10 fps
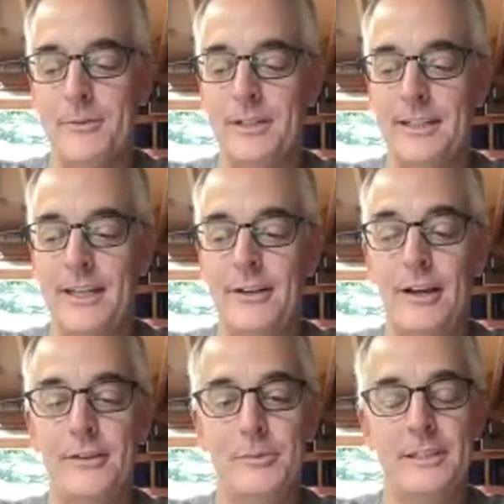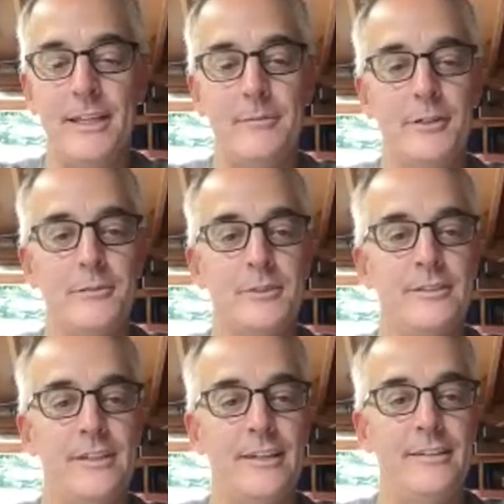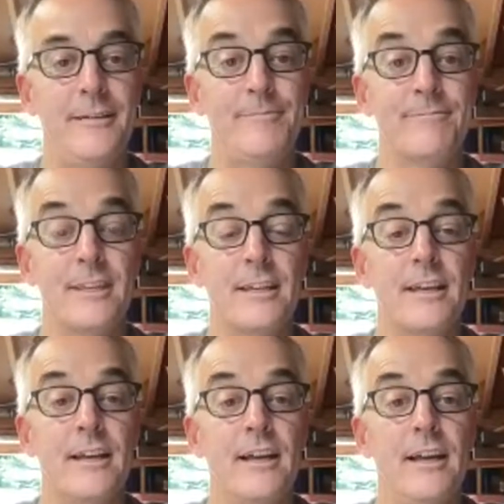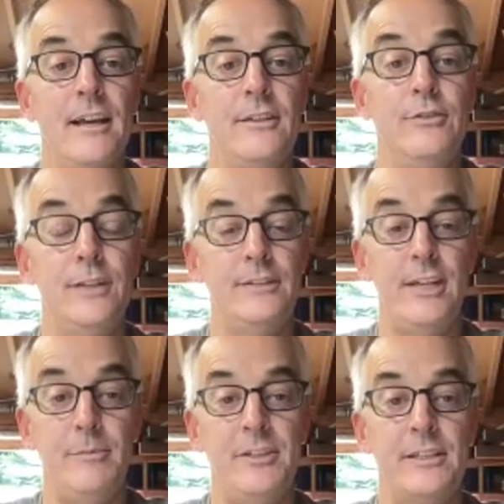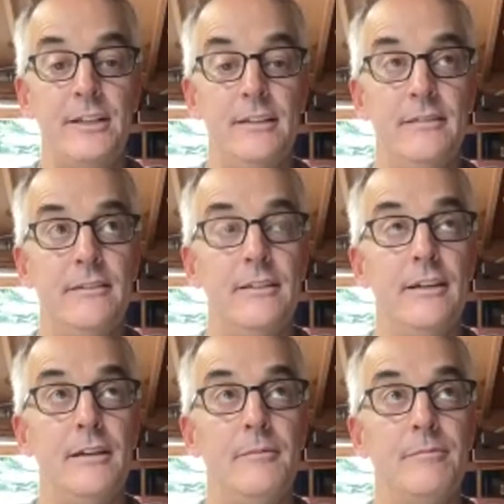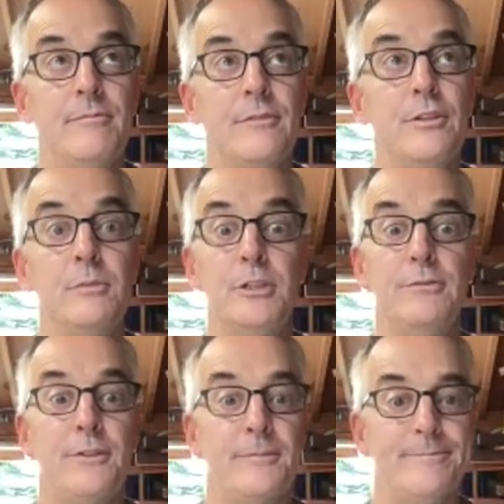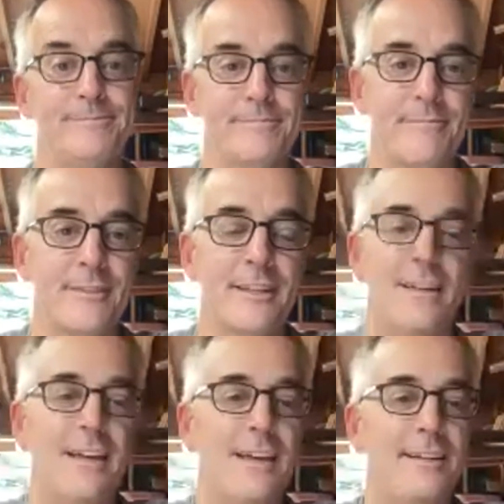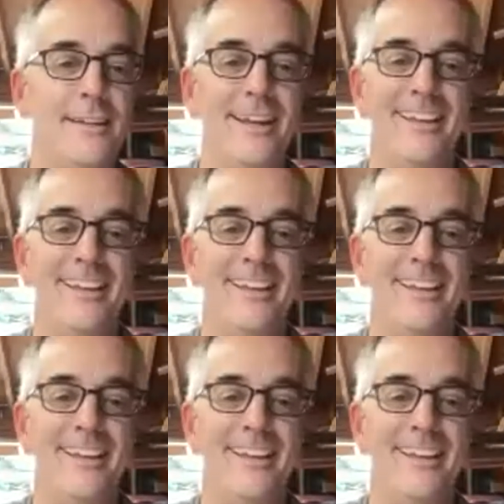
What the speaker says: that one day her husband came home and said, you've got chapstick on. You look beautiful. And